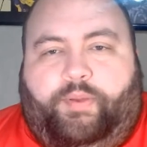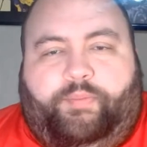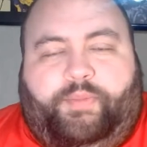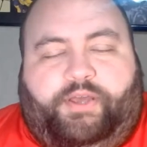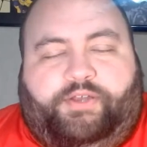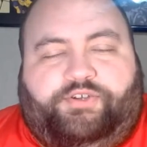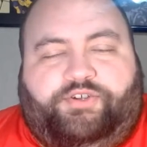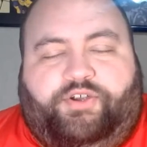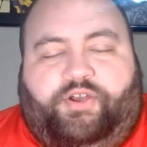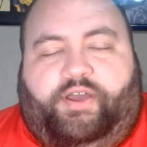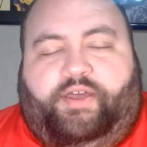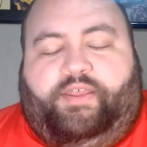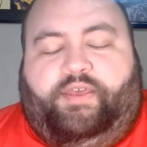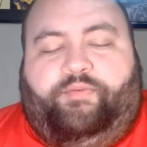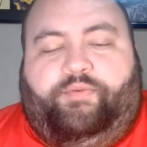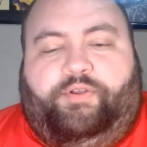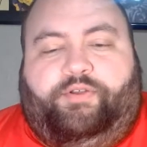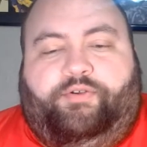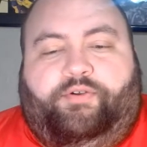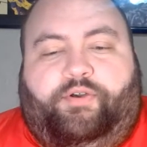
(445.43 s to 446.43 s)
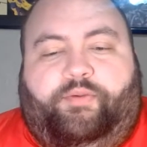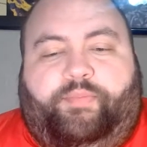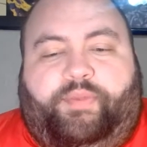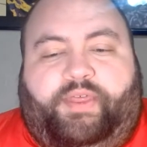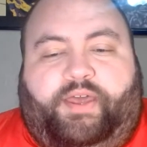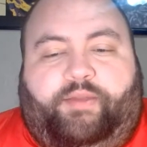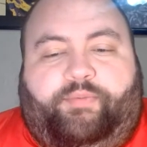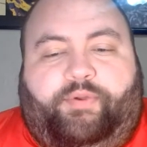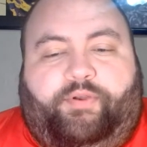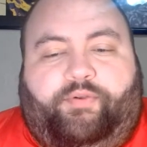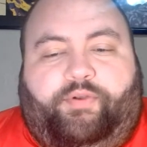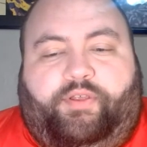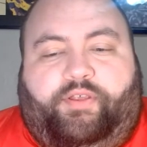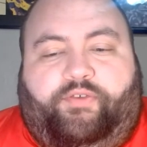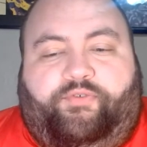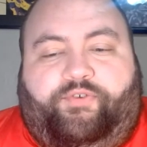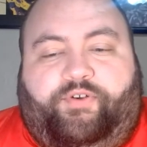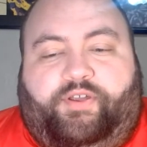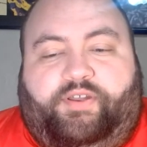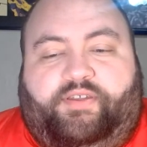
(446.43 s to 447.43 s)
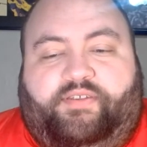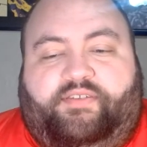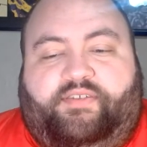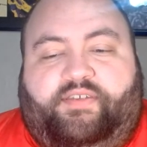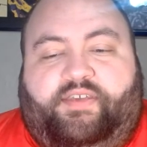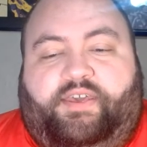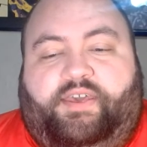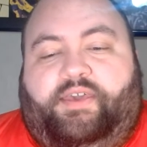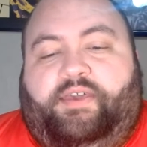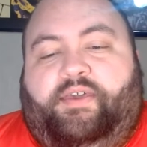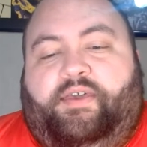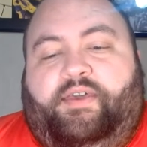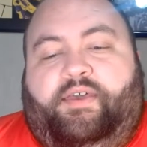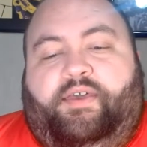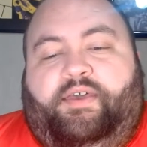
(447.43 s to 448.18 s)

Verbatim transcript: I'm not sure how they would do it, but that'd be really fun to see.